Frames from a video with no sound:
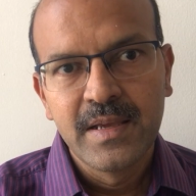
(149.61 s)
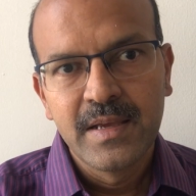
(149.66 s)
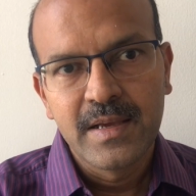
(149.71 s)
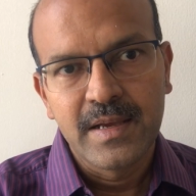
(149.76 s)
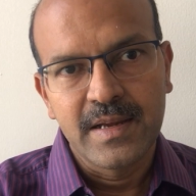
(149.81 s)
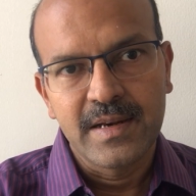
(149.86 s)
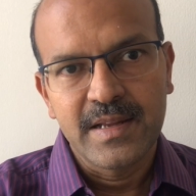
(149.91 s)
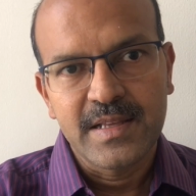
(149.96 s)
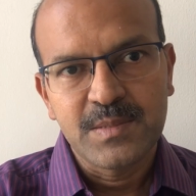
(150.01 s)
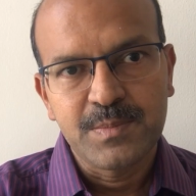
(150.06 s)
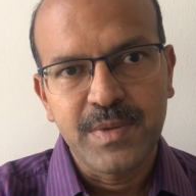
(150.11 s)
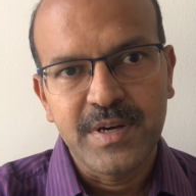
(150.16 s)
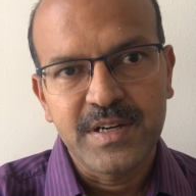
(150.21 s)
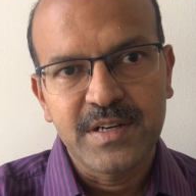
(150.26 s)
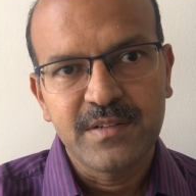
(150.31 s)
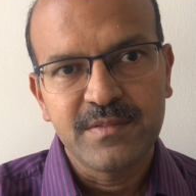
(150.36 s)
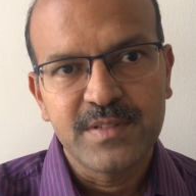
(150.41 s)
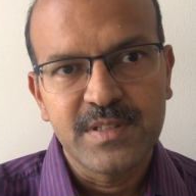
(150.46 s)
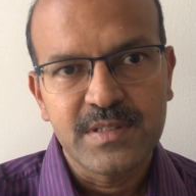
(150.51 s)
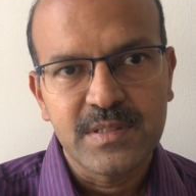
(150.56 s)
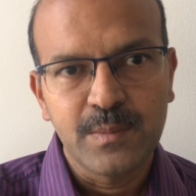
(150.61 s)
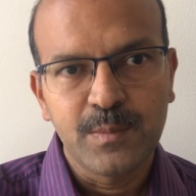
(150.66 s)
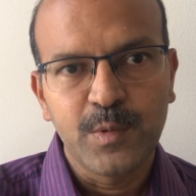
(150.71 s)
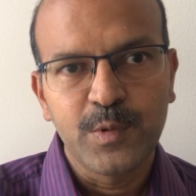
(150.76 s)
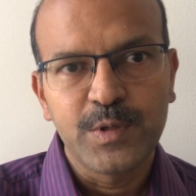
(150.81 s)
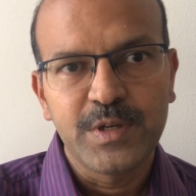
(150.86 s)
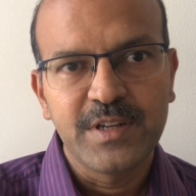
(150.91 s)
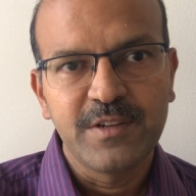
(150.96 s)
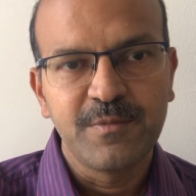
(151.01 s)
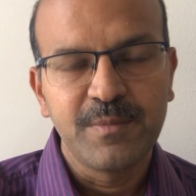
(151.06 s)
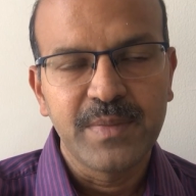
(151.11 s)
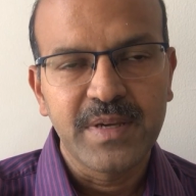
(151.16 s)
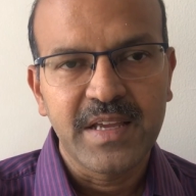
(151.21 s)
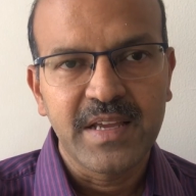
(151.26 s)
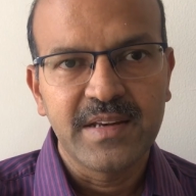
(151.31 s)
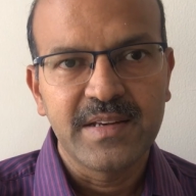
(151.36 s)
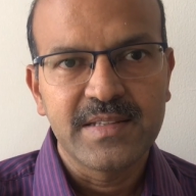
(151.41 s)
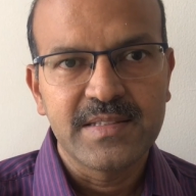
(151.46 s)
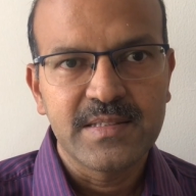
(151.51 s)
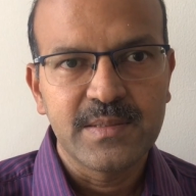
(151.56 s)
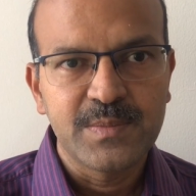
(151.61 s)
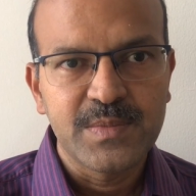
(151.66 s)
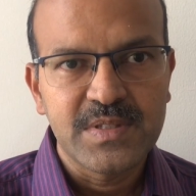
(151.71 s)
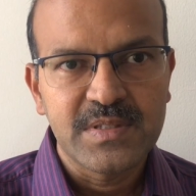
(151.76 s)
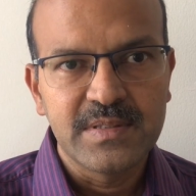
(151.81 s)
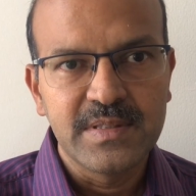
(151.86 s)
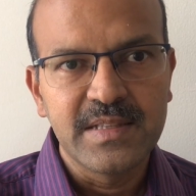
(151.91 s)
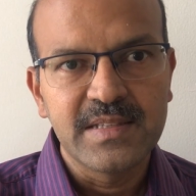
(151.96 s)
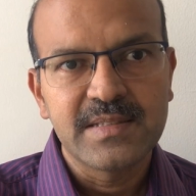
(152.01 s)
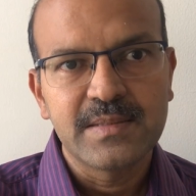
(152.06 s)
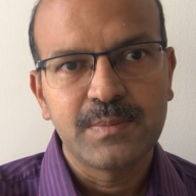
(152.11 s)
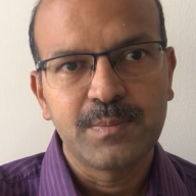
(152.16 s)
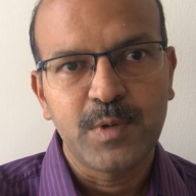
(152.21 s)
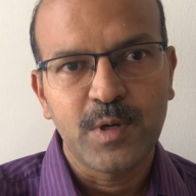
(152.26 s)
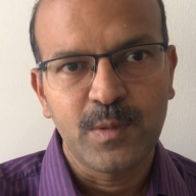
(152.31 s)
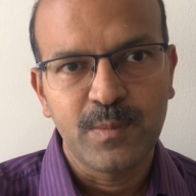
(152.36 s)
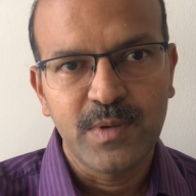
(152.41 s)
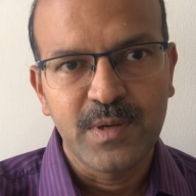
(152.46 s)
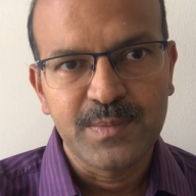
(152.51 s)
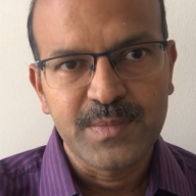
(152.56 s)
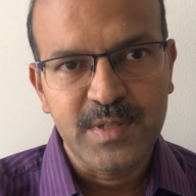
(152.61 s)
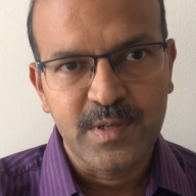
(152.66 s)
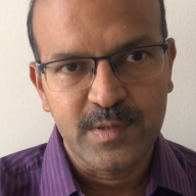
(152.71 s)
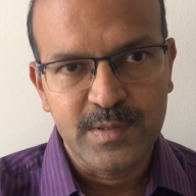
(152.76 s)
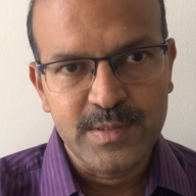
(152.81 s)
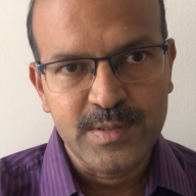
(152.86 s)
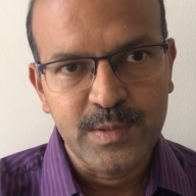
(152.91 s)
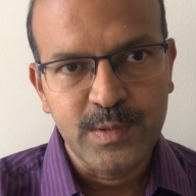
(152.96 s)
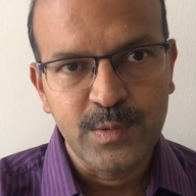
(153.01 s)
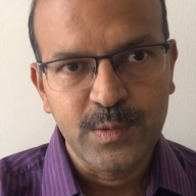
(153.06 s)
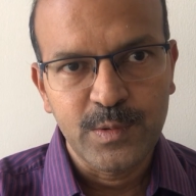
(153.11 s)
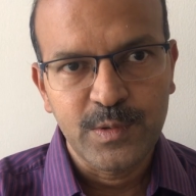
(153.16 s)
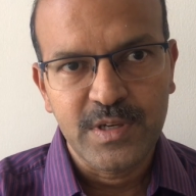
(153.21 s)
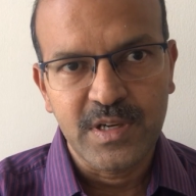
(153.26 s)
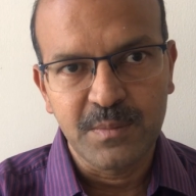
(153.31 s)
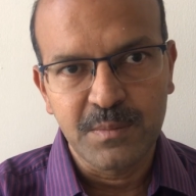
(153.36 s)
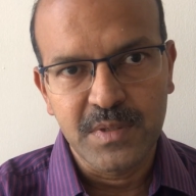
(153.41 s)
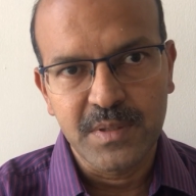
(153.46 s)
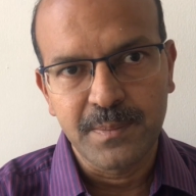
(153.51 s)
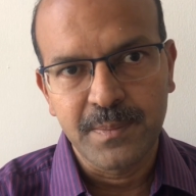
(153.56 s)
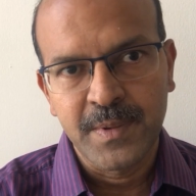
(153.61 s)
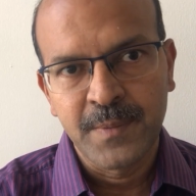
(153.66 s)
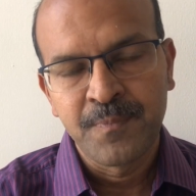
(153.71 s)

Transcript: And as part of the supportive mechanisms, these problems also come up.